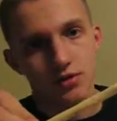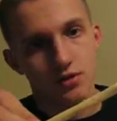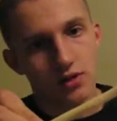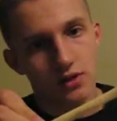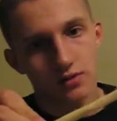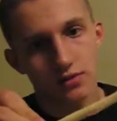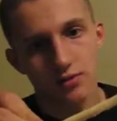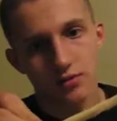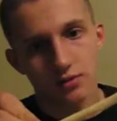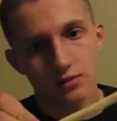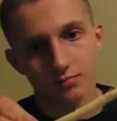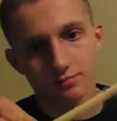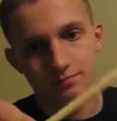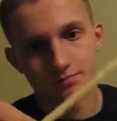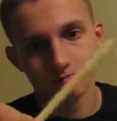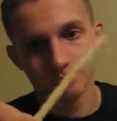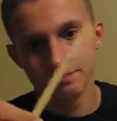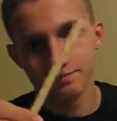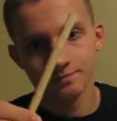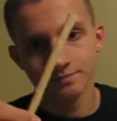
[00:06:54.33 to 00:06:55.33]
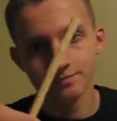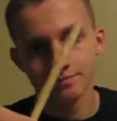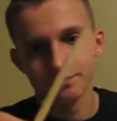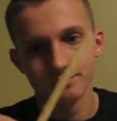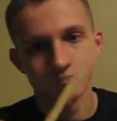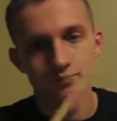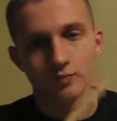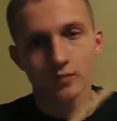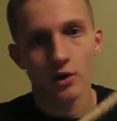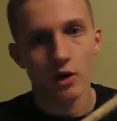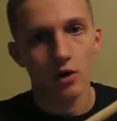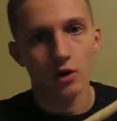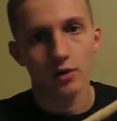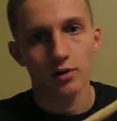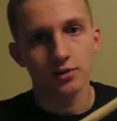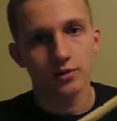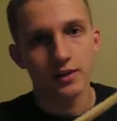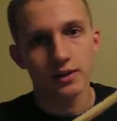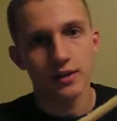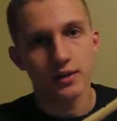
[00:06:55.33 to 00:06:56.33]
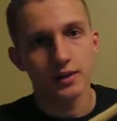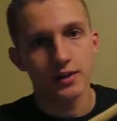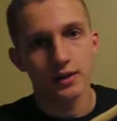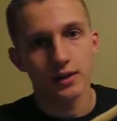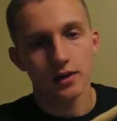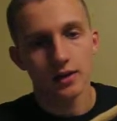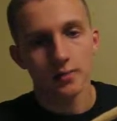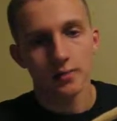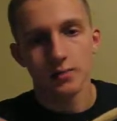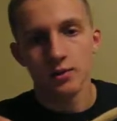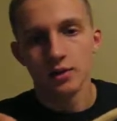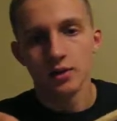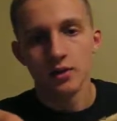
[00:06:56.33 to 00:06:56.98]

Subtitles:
That took hardly any time.